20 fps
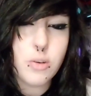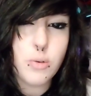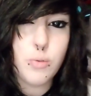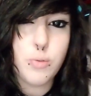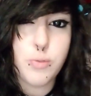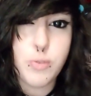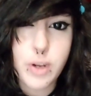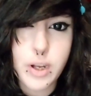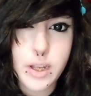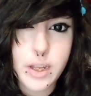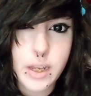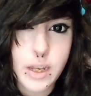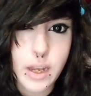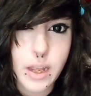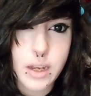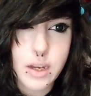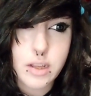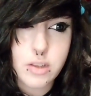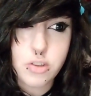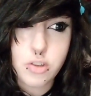so fun,
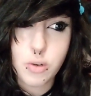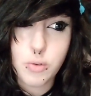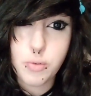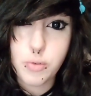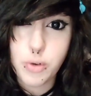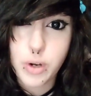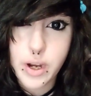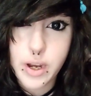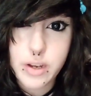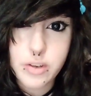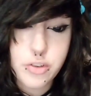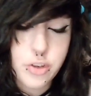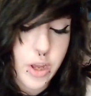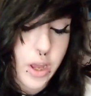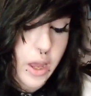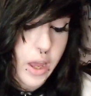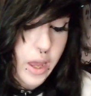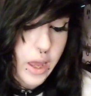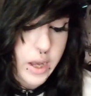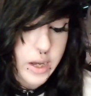and it's so fresh,
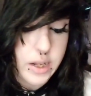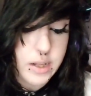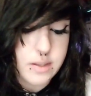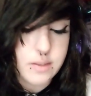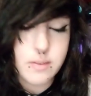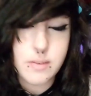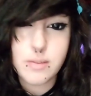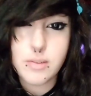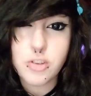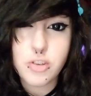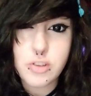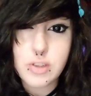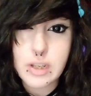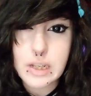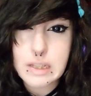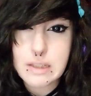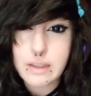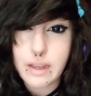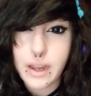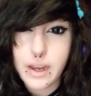and it's just
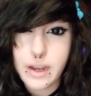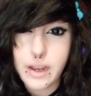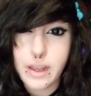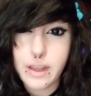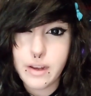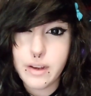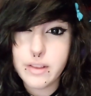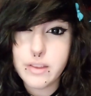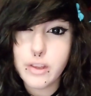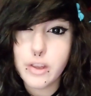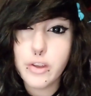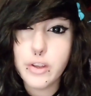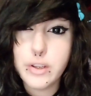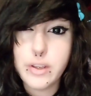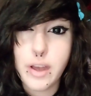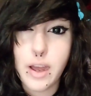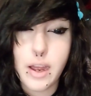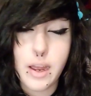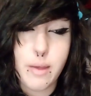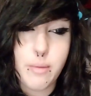exciting, and it's a good
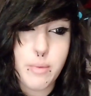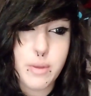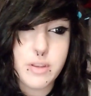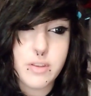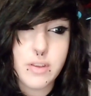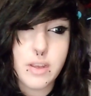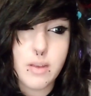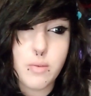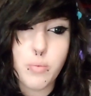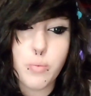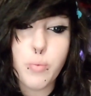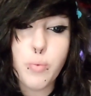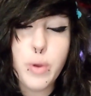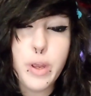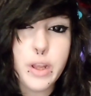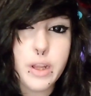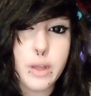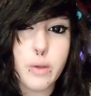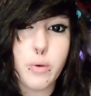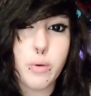time. It
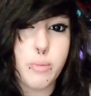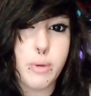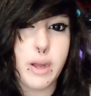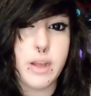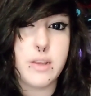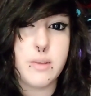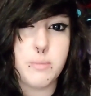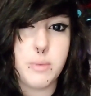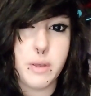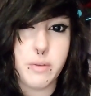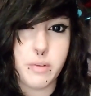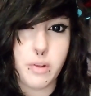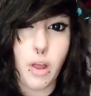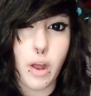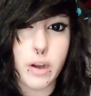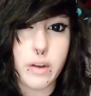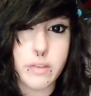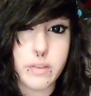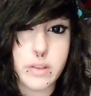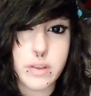really reminds me of a
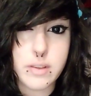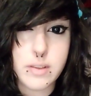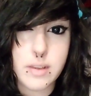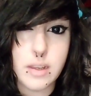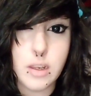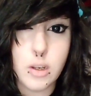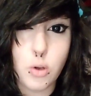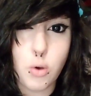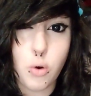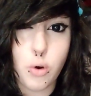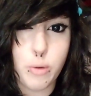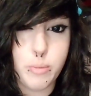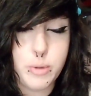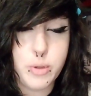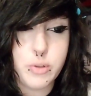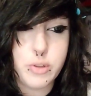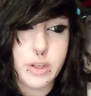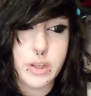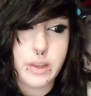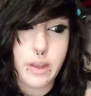lot of the scenecore
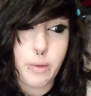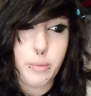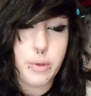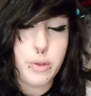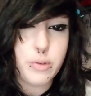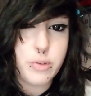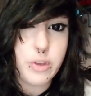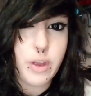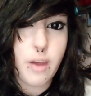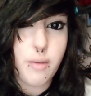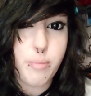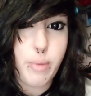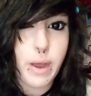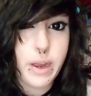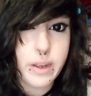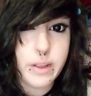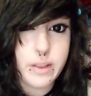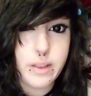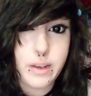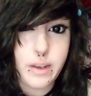music that we used to have
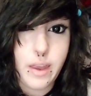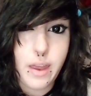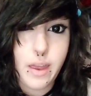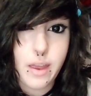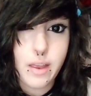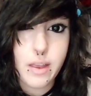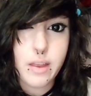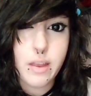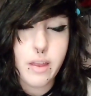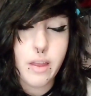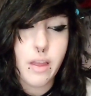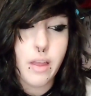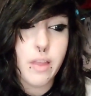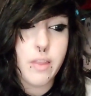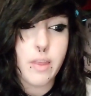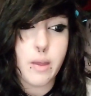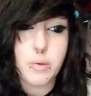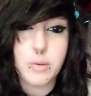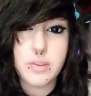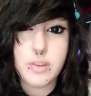back in the day
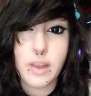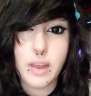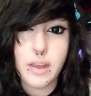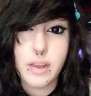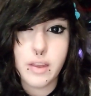that was